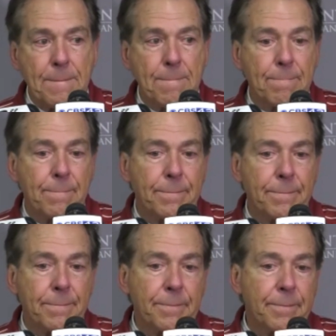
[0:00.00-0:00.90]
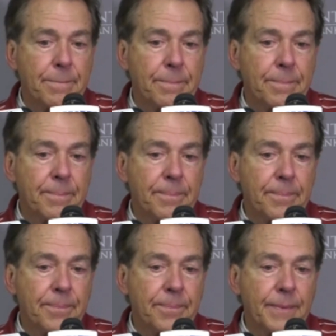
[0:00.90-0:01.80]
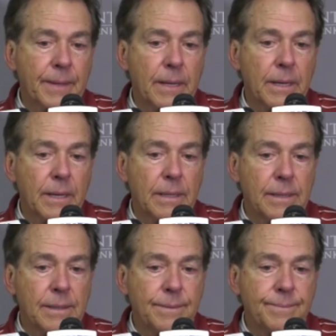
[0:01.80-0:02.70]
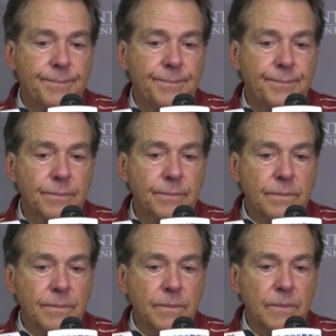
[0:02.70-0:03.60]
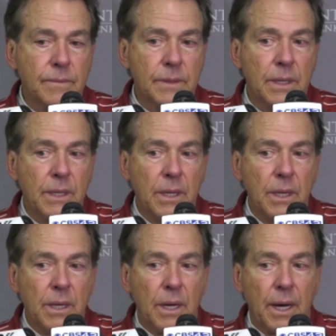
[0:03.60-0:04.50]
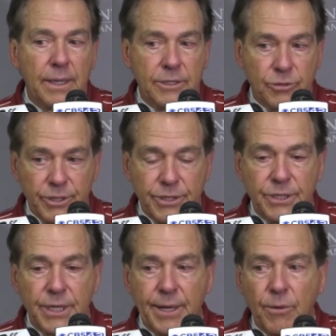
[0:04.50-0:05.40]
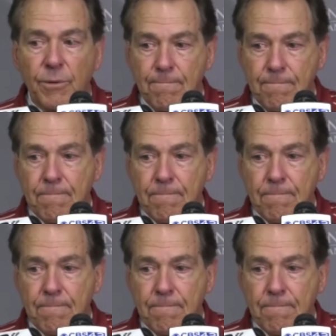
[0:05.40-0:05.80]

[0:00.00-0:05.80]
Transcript: Yeah, we, we didn't see Jahmyr in the second half. What was behind that? Uh, he twisted his ankle.